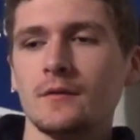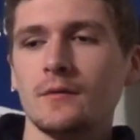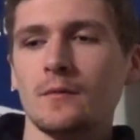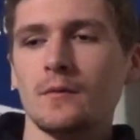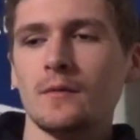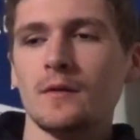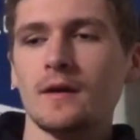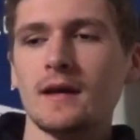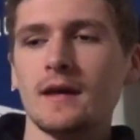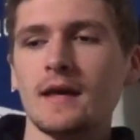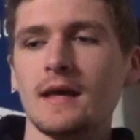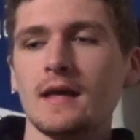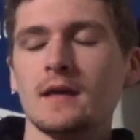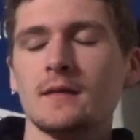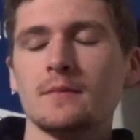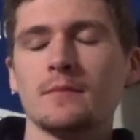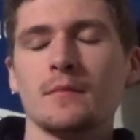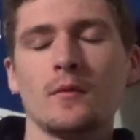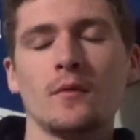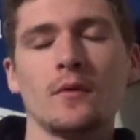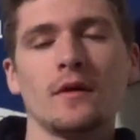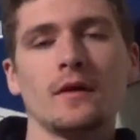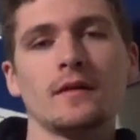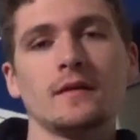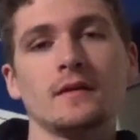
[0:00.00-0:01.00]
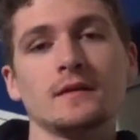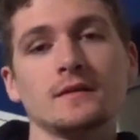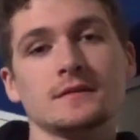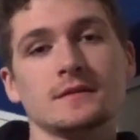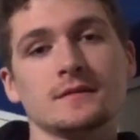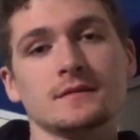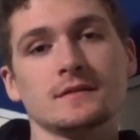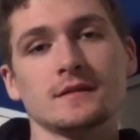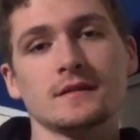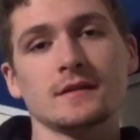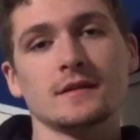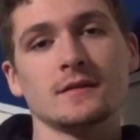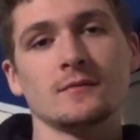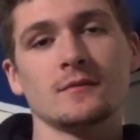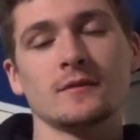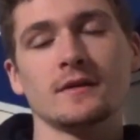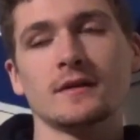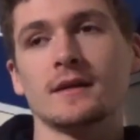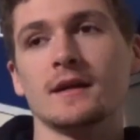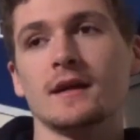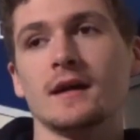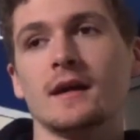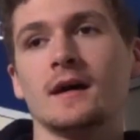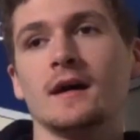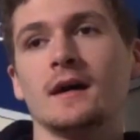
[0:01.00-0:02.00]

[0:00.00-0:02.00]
Whee, boy, this is a good one.